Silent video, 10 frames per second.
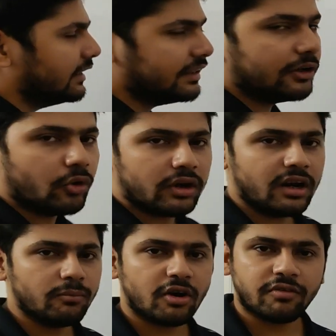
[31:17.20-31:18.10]
the total
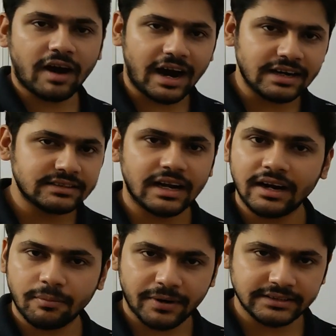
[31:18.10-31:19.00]
number of cards that
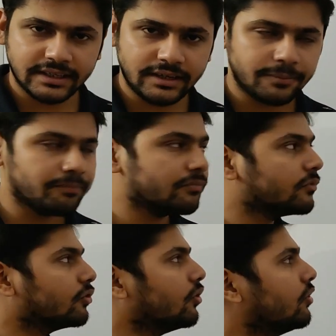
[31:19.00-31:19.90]
are present.
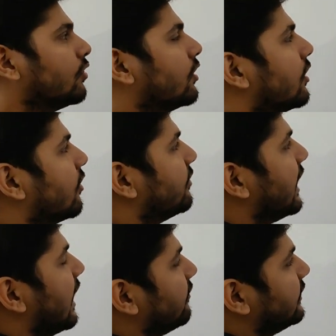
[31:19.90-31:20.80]
So, we
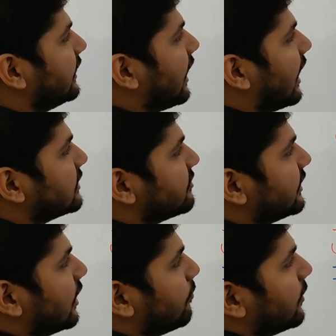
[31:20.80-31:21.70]
have the cards
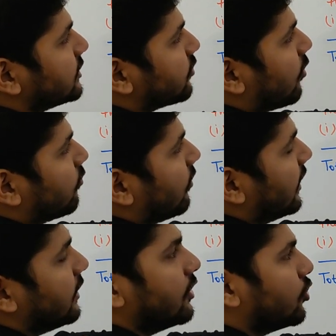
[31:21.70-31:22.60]
with numbers from
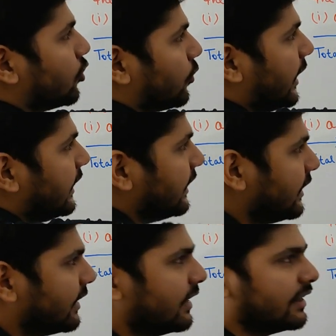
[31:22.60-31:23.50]
1 to
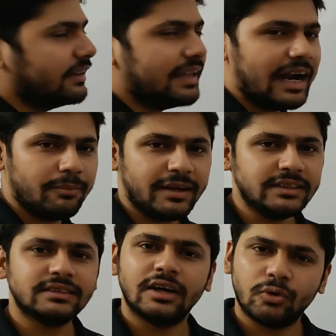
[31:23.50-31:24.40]
20. That
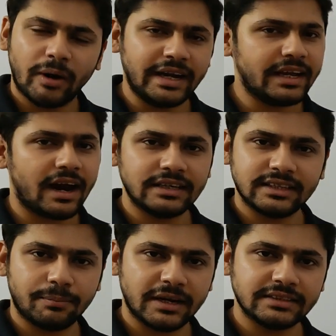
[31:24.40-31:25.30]
means 20 cards
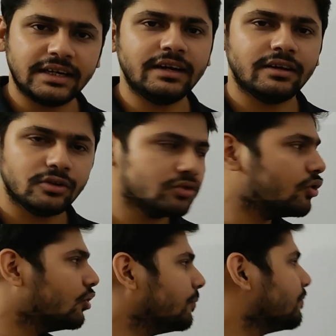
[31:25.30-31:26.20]
are present.
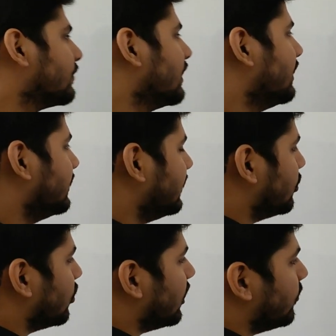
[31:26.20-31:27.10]
So, the
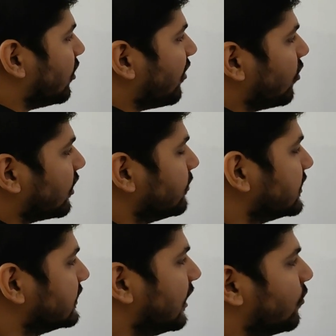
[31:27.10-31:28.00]
total number of outcomes
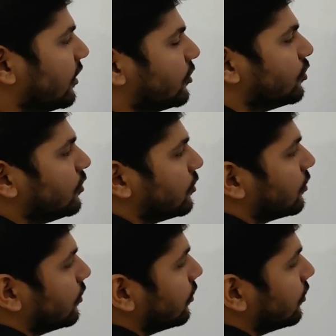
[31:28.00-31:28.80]
is equal to